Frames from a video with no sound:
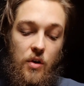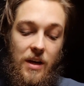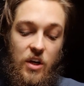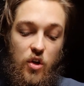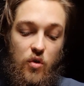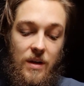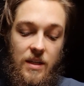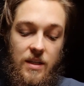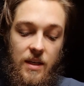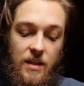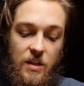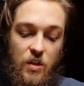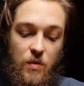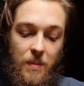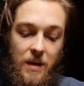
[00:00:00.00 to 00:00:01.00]
increasing the
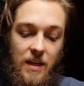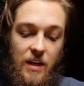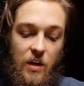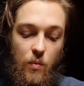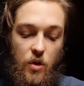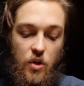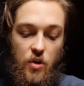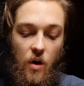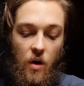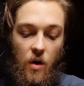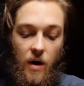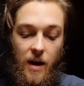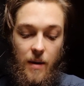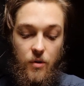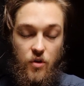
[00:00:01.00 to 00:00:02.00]
speed at which you are
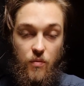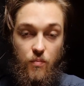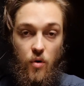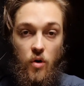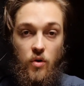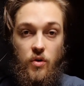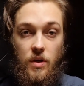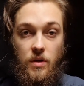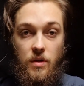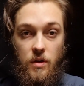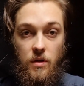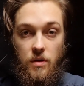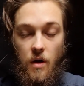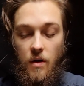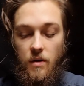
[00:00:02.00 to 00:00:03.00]
able to process these
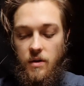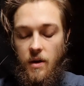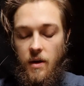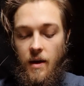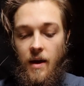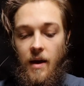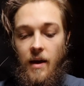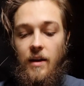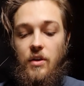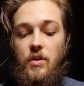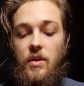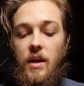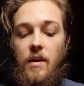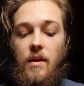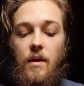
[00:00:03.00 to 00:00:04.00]
tasks. Let's
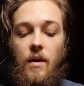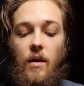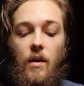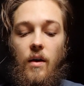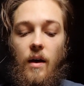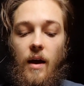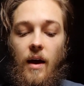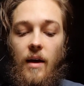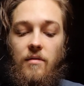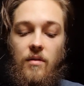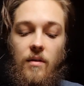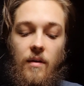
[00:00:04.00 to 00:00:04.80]
say at